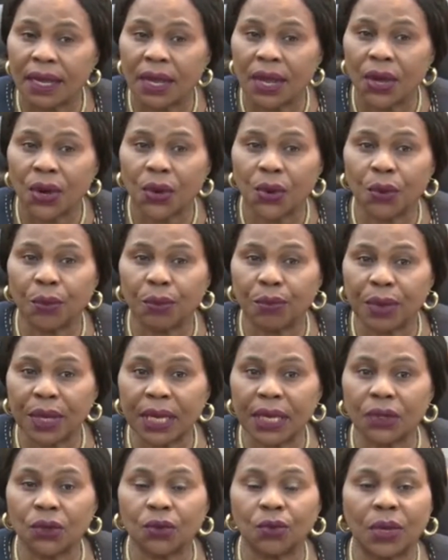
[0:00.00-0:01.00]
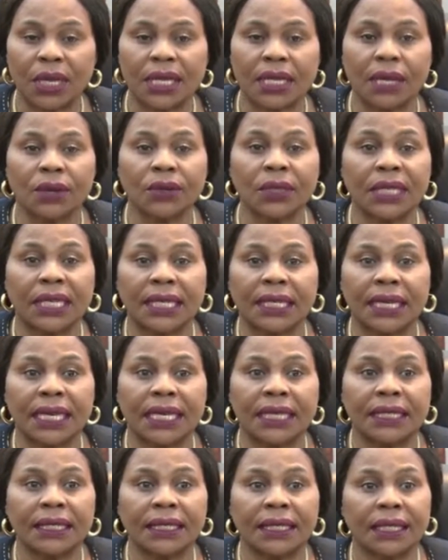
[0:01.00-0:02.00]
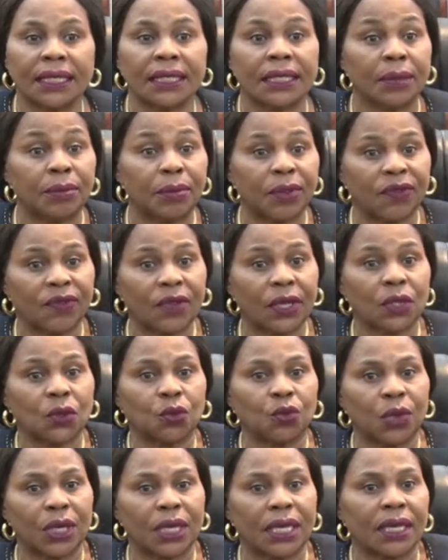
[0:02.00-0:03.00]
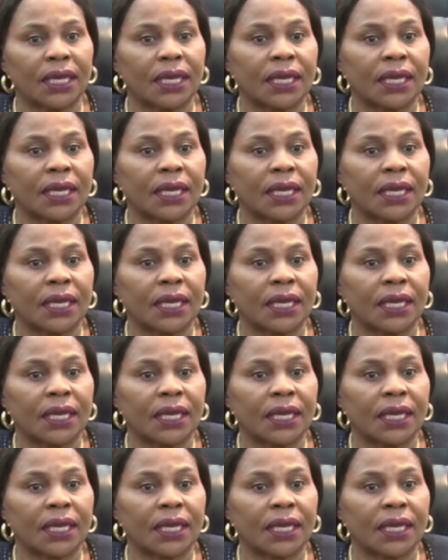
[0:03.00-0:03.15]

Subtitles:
compared to 1,086 the previous week.